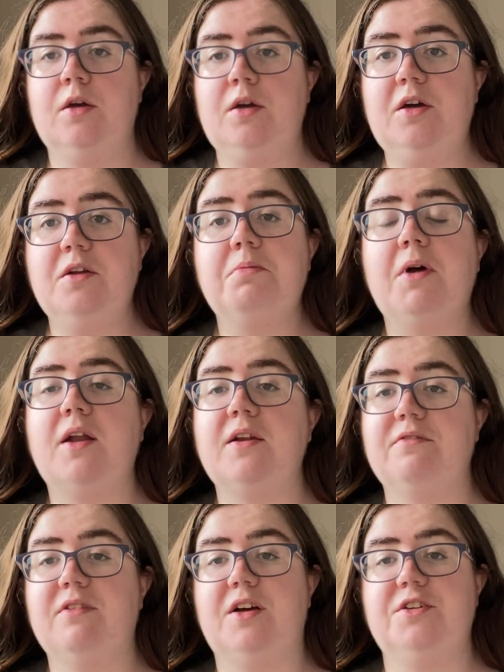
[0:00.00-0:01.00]
Good
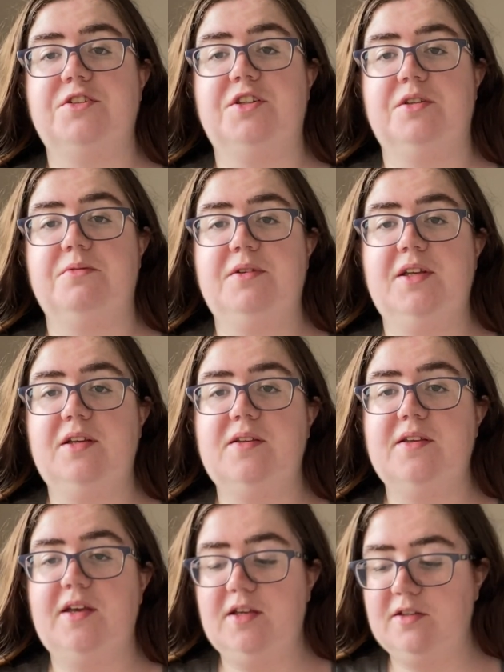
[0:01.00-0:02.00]
morning, flosstube.
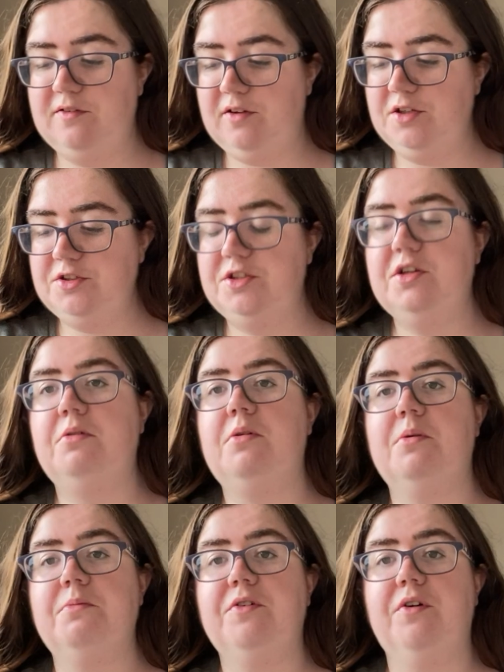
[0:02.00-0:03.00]
This is flosstube
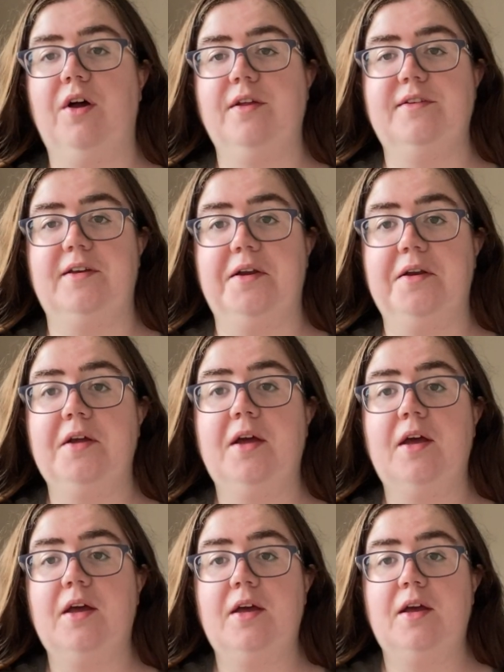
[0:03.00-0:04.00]
number 14.
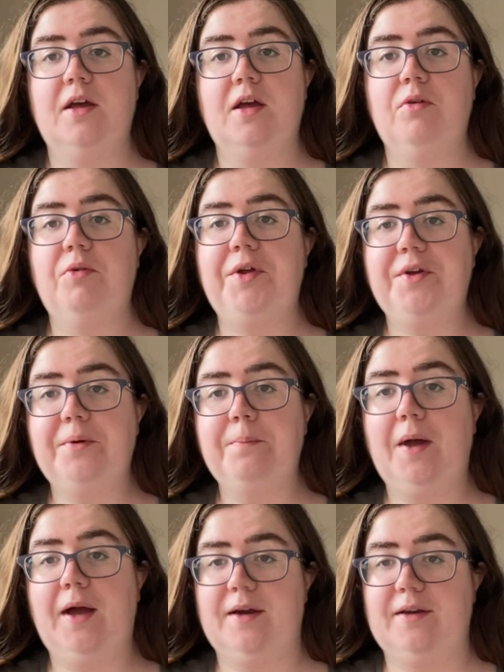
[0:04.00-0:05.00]
Welcome
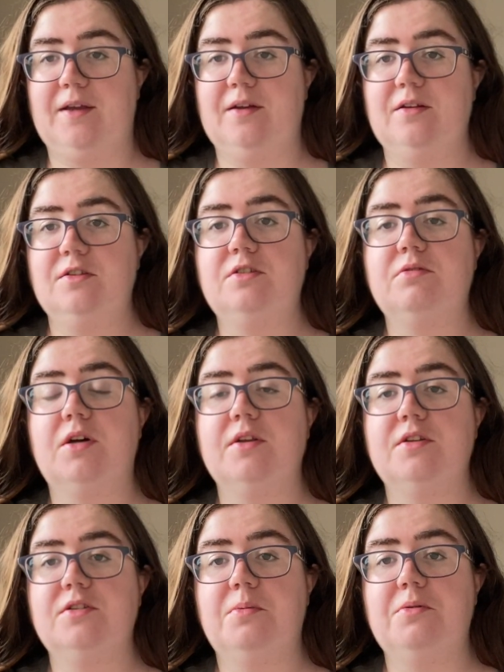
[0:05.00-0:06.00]
back to all
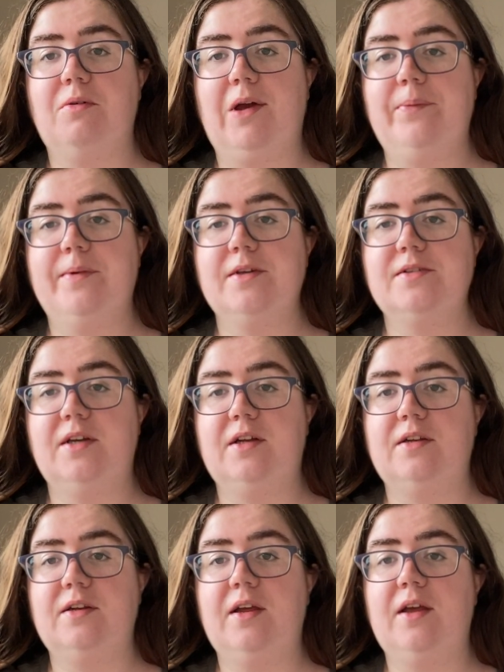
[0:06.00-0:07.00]
the subscribers
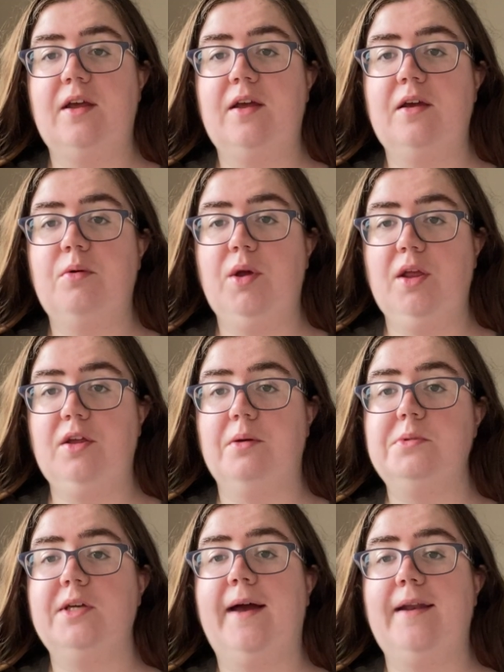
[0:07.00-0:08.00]
and
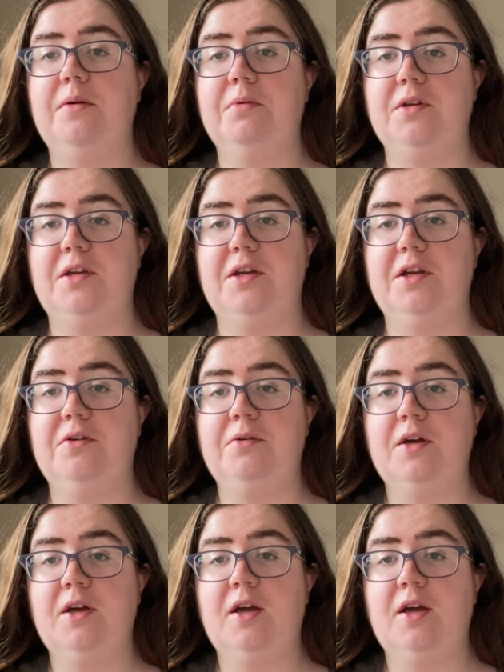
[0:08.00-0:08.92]
welcome to anybody new.